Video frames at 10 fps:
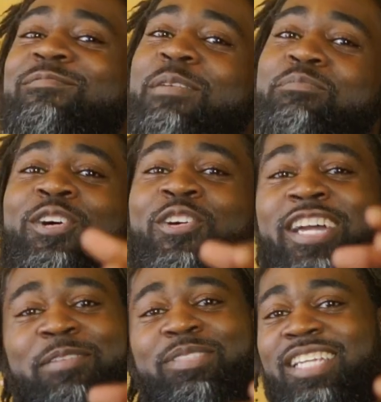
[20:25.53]
My book on
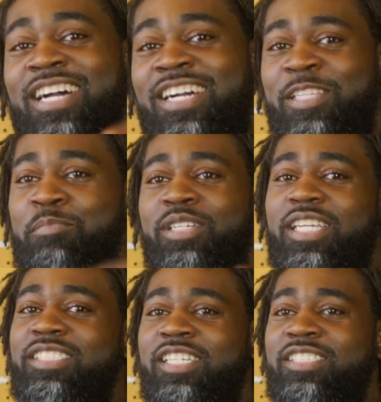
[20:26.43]
Amazon, the book
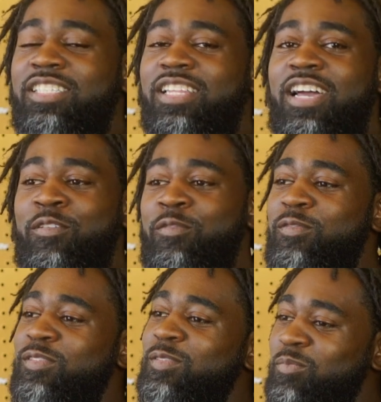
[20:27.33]
that changed your life.